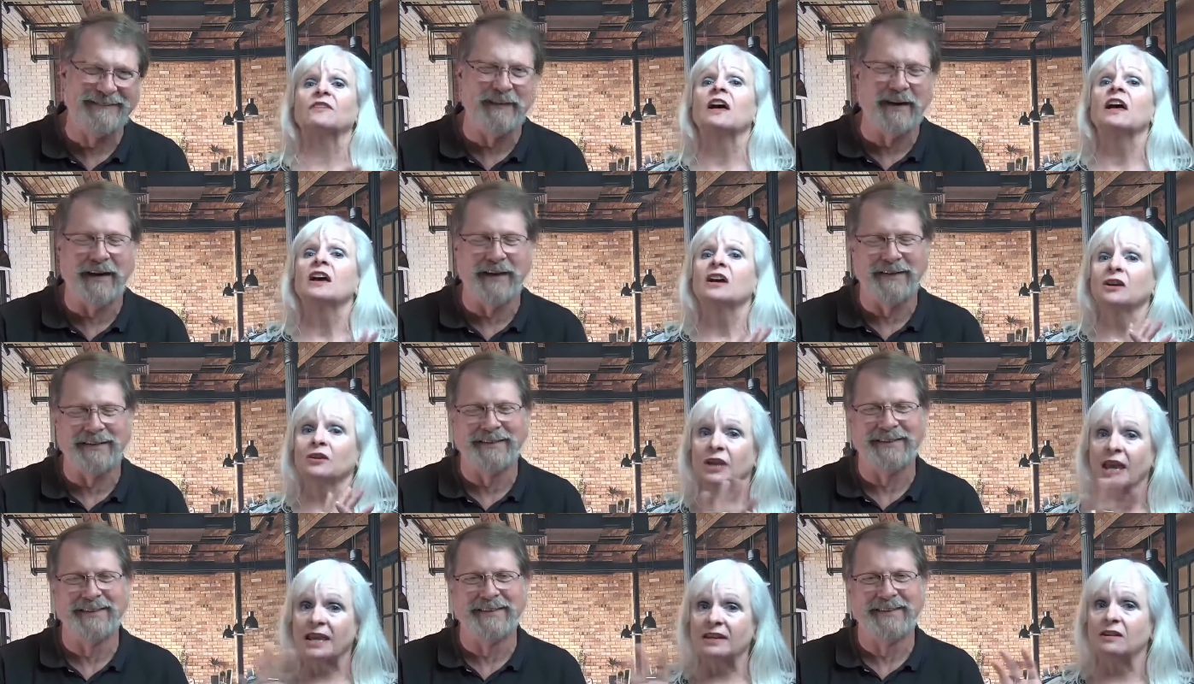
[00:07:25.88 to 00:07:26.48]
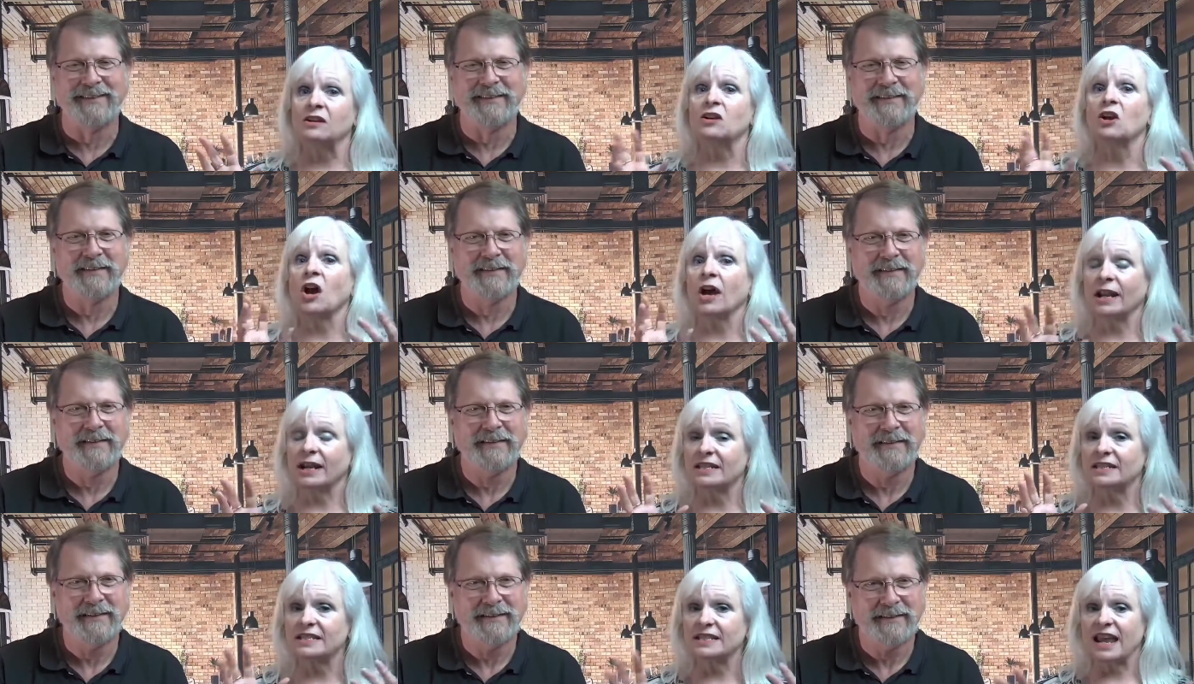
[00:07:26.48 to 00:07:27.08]
Speaker 1: right. Okay.
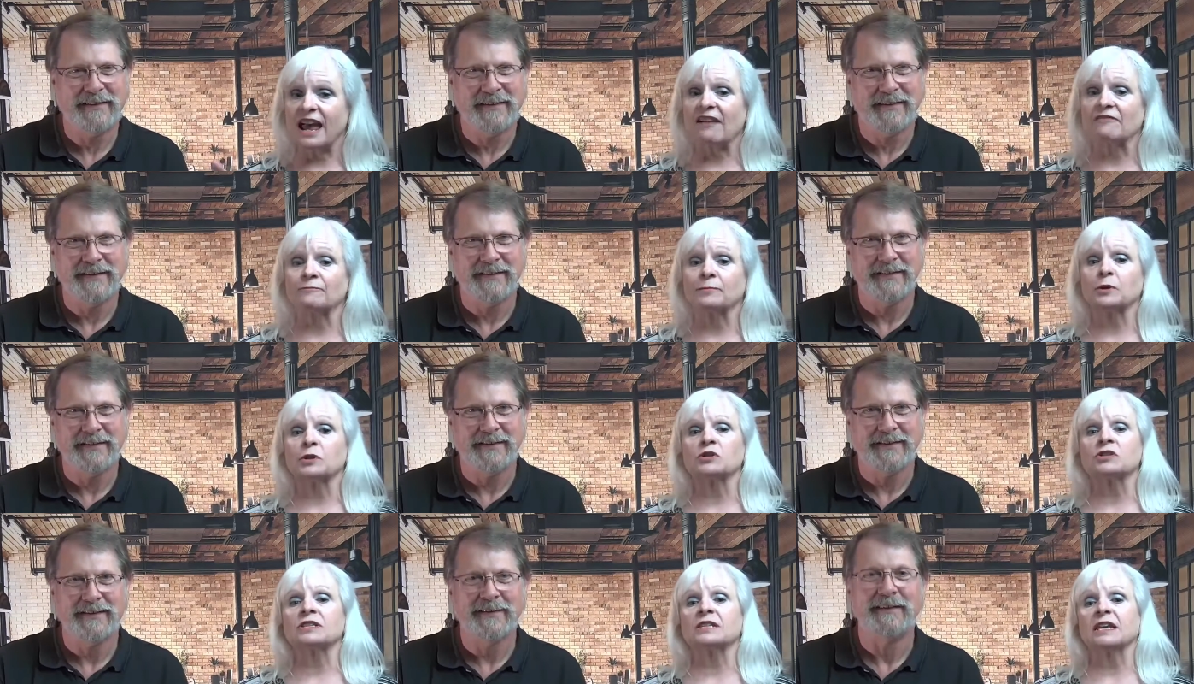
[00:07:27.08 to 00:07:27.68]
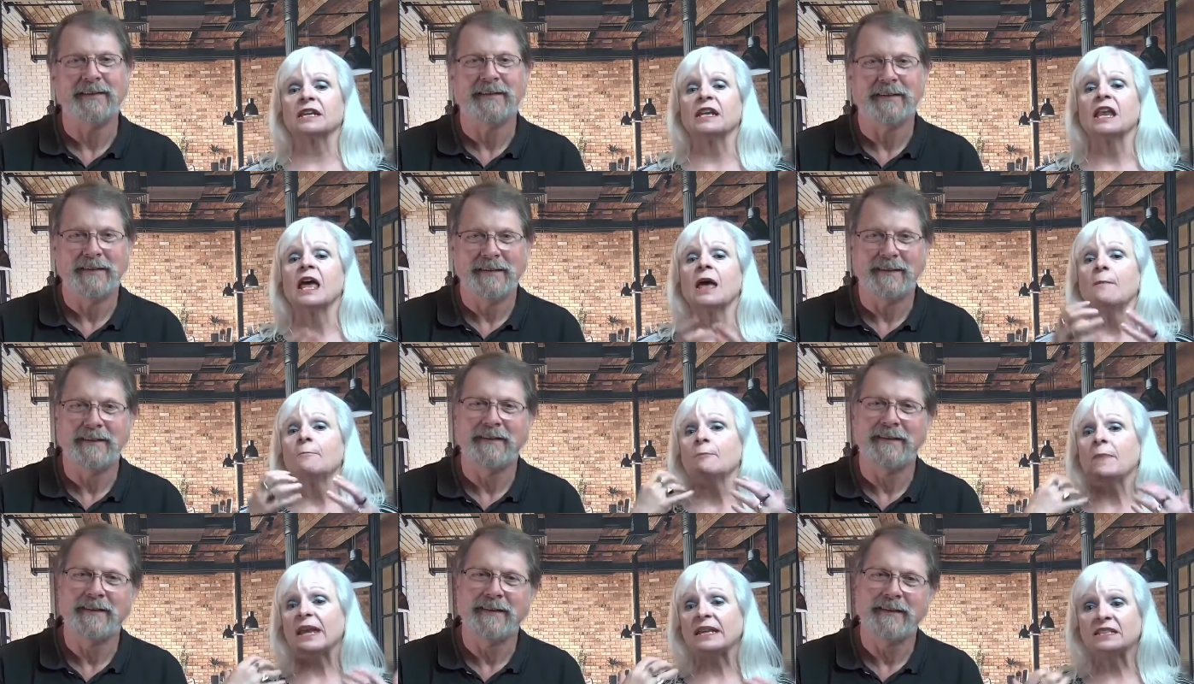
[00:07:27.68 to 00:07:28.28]
Not a staff person
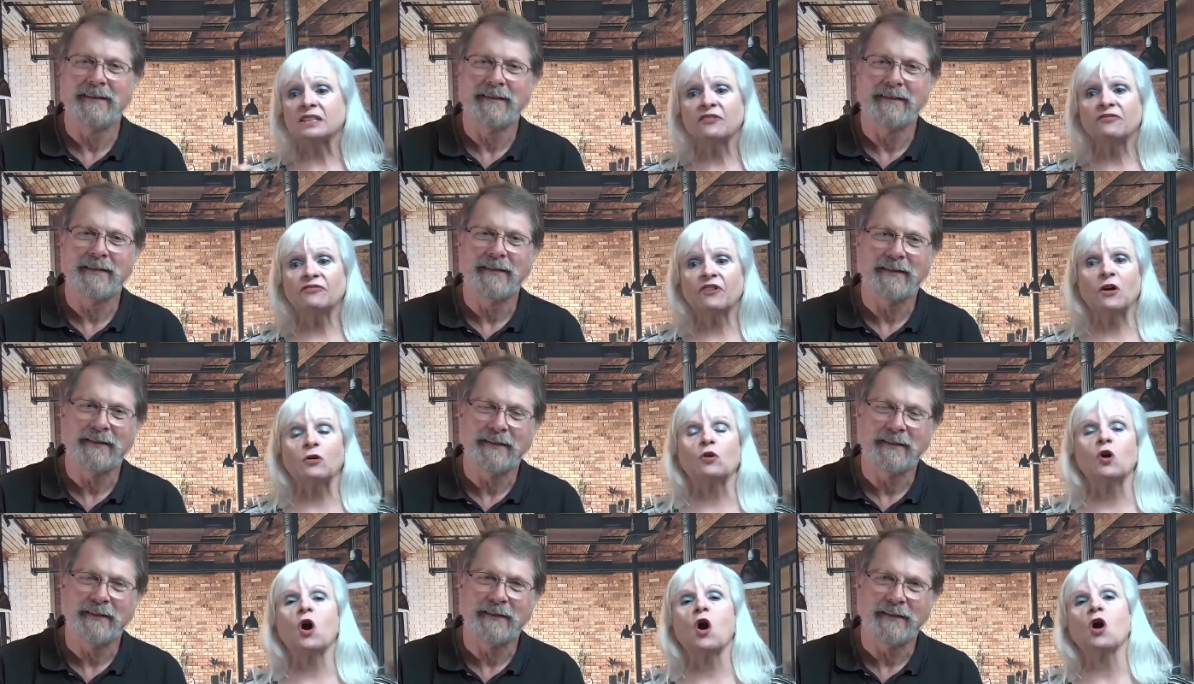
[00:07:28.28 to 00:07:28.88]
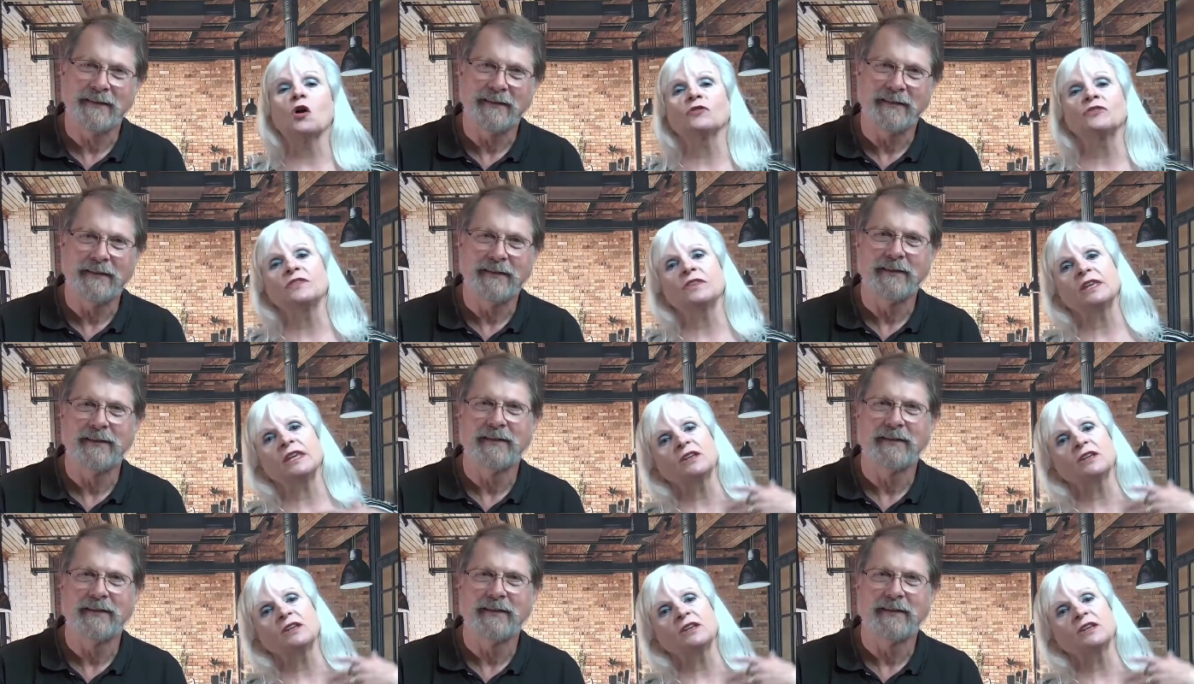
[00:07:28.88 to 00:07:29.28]
makes a phone call.